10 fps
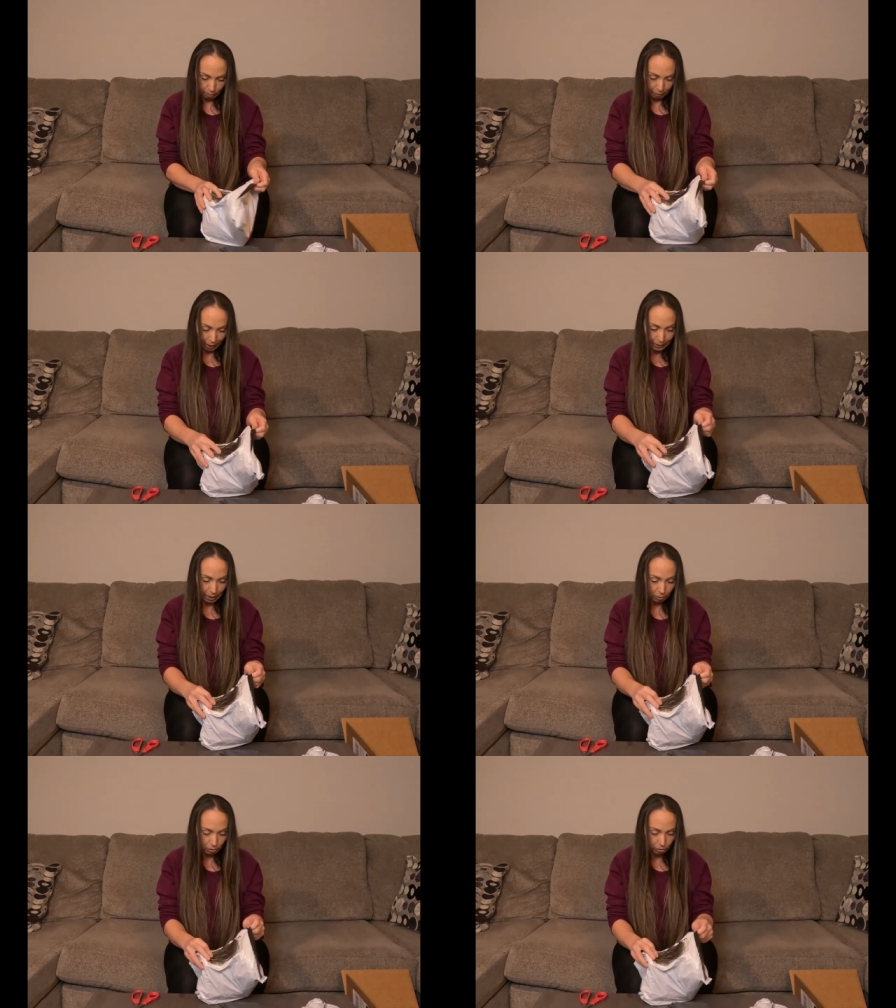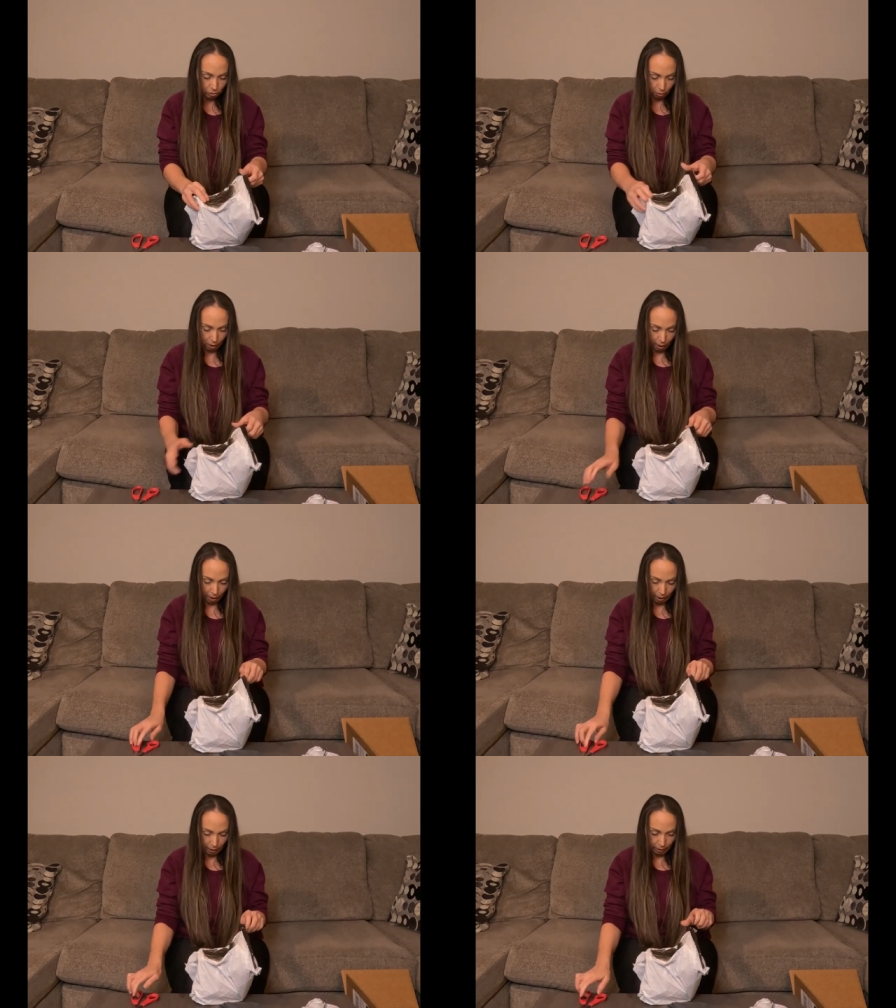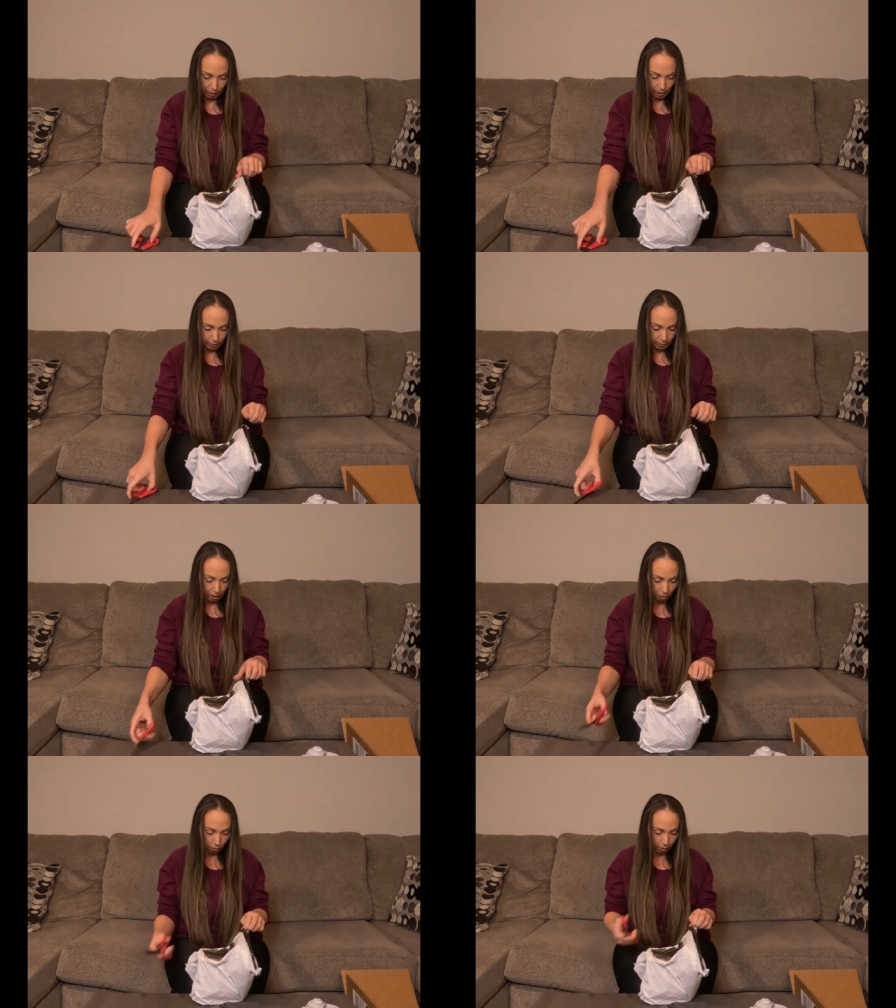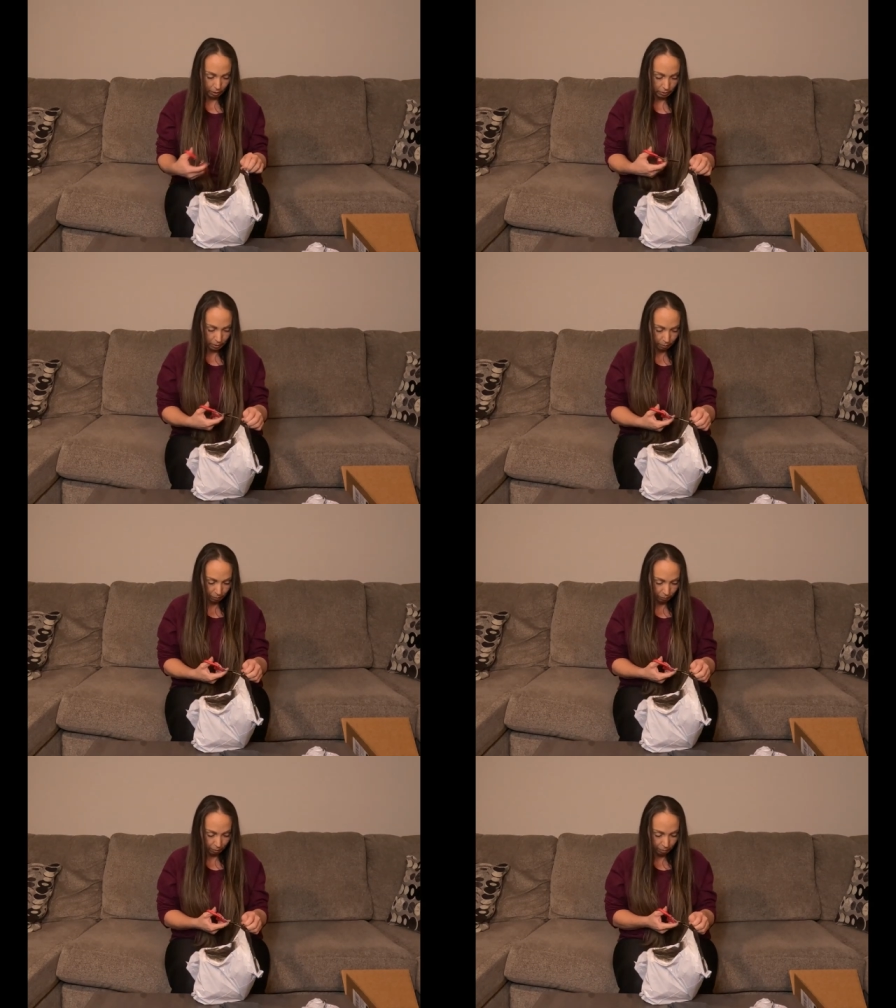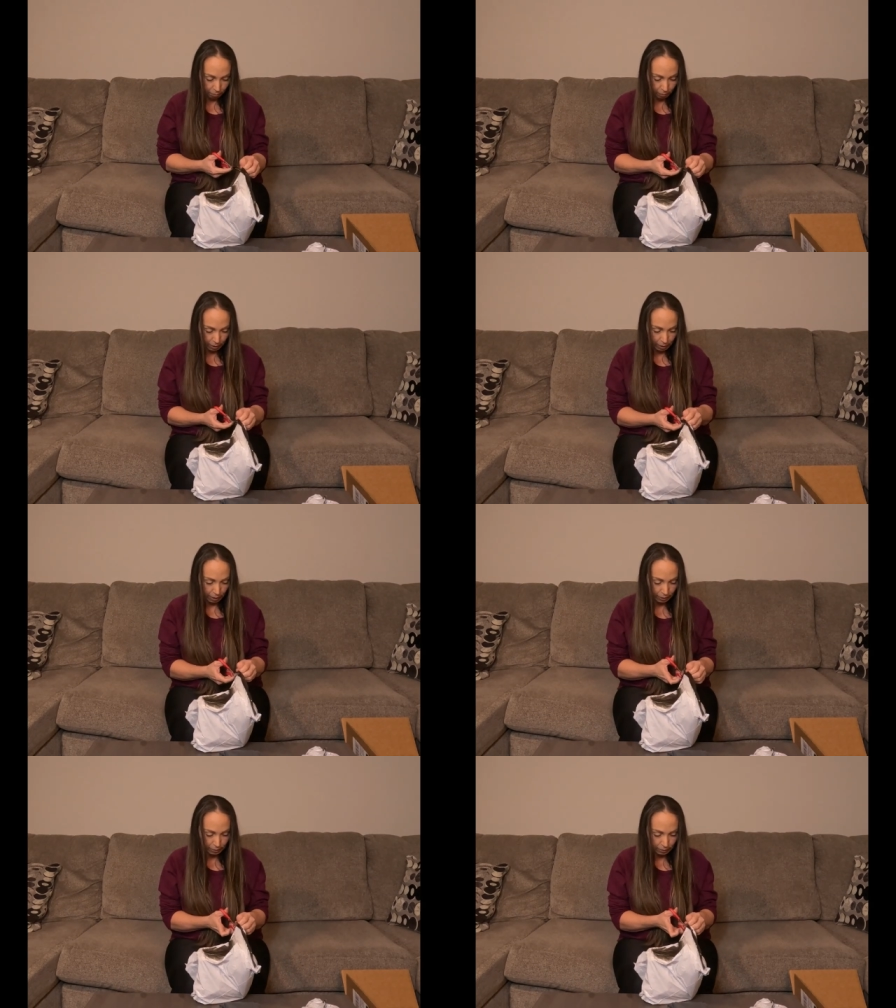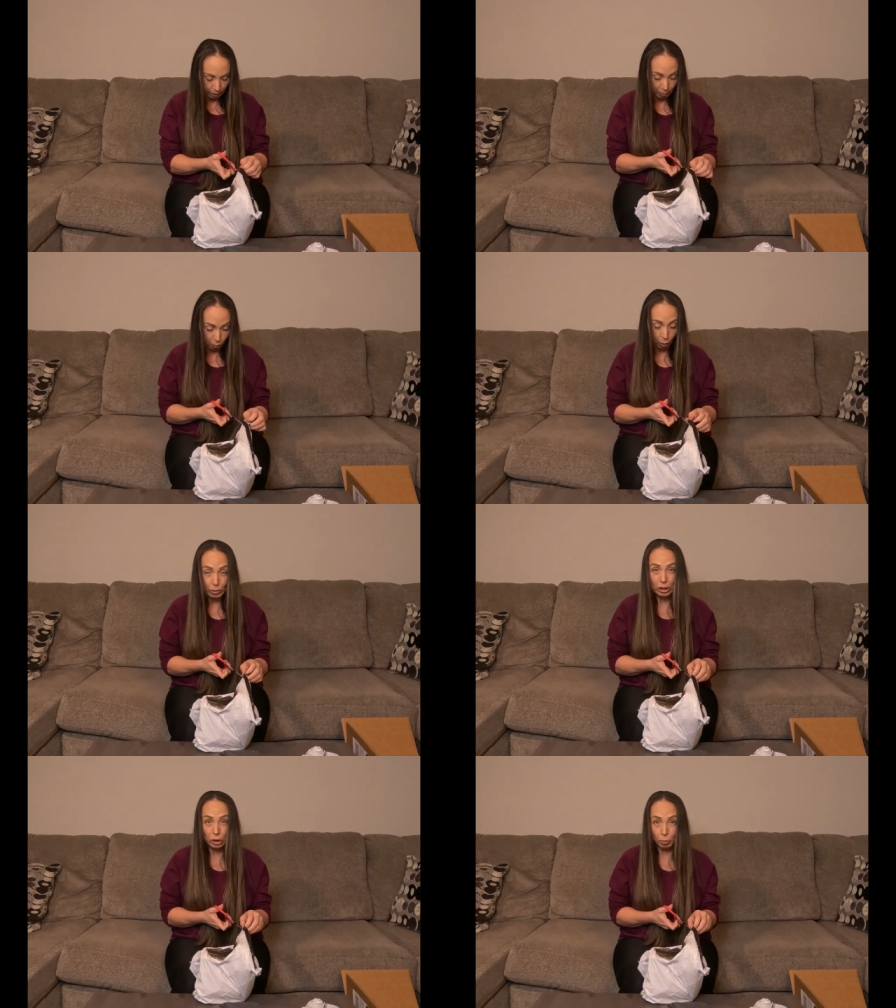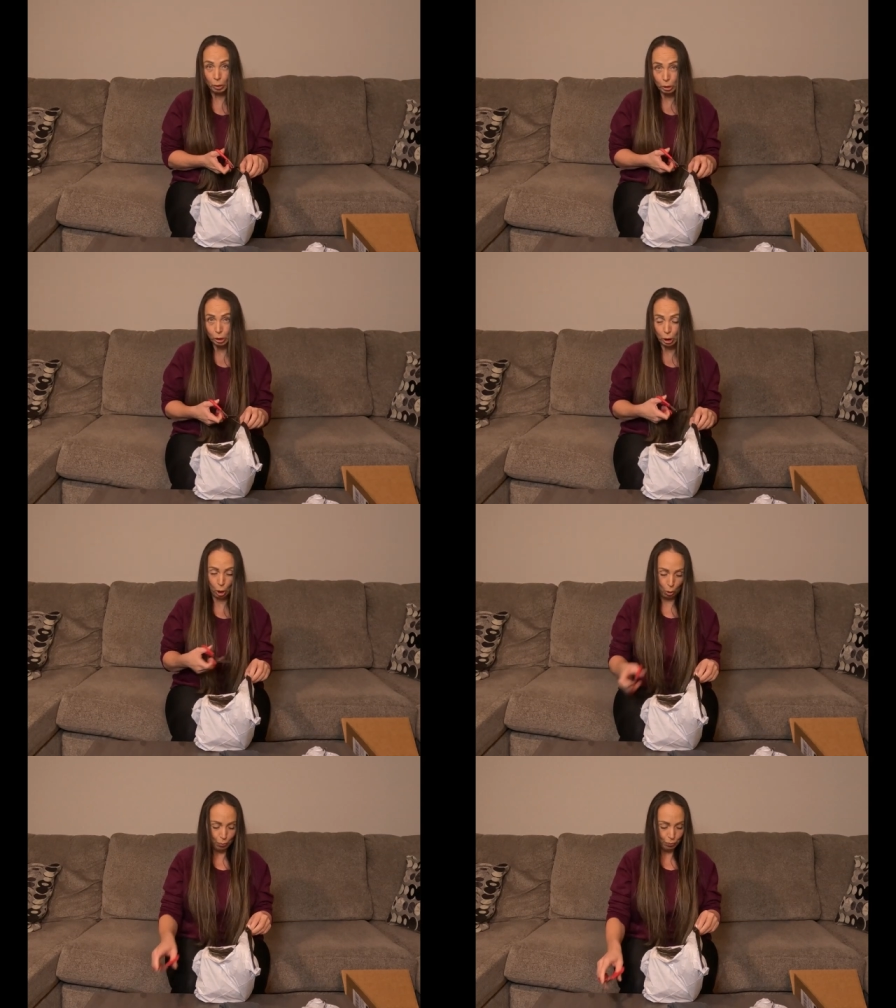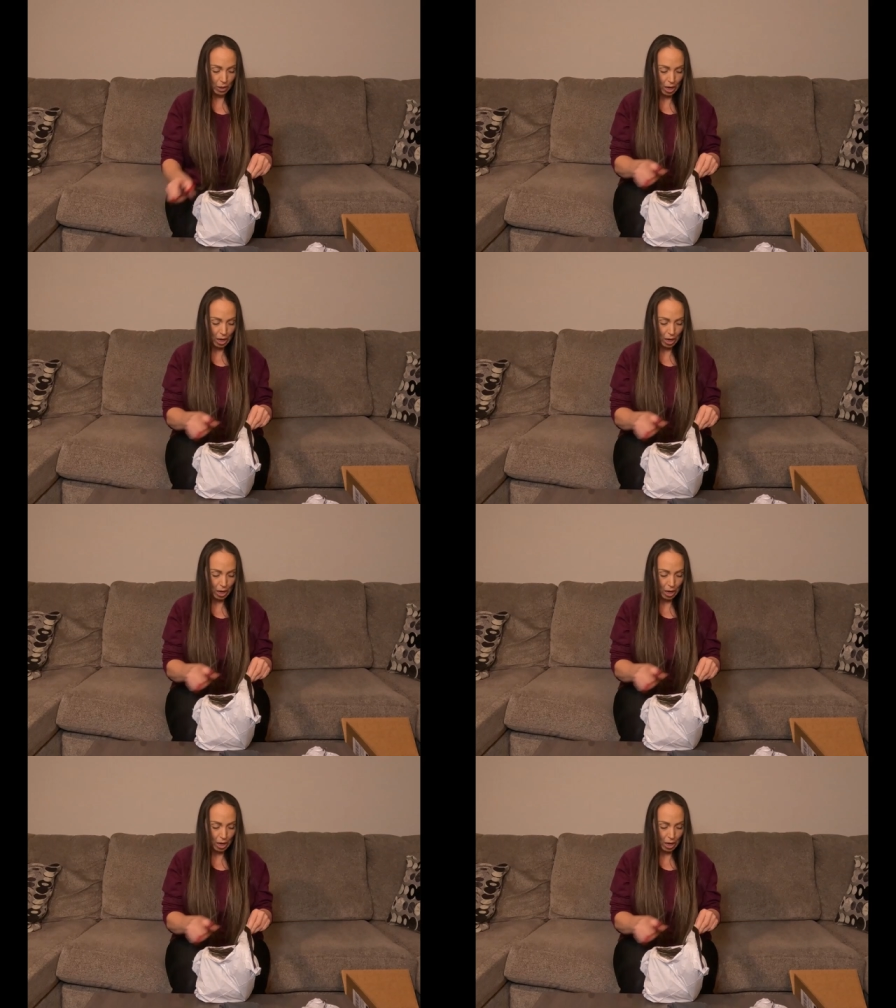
blacked out, so I can't tell where it's coming from. But where was it supposed to go?